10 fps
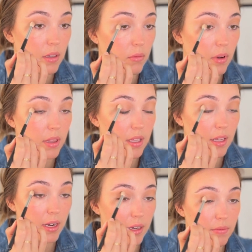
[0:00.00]
One thing
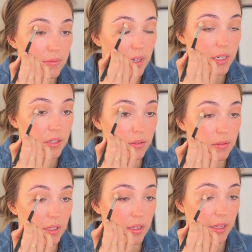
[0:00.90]
that I do
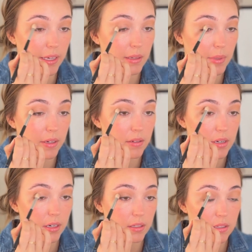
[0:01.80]
really like about
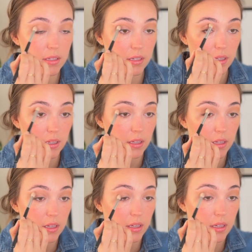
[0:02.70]
Tarte's
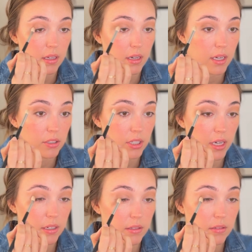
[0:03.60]

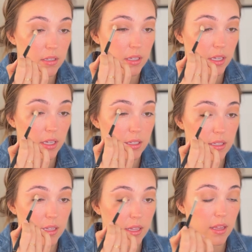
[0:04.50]
eyeshadows is
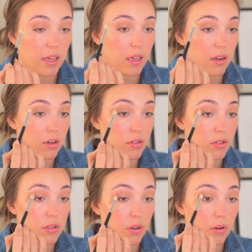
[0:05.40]
that they are
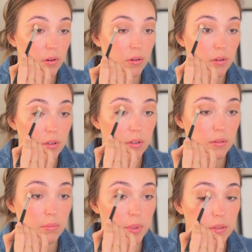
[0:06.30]
so
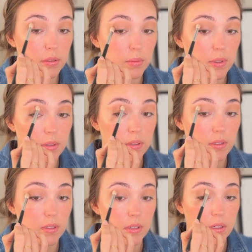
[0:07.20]
buildable.
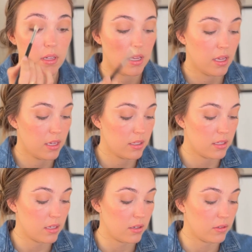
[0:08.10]

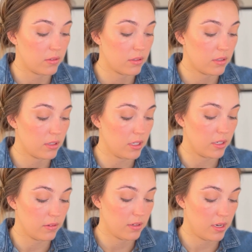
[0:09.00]
So, you
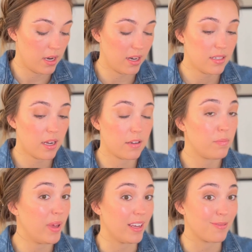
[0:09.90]
know, not a ton of
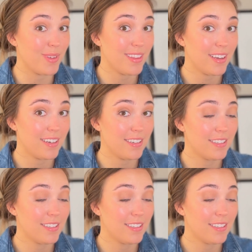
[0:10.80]
pigment there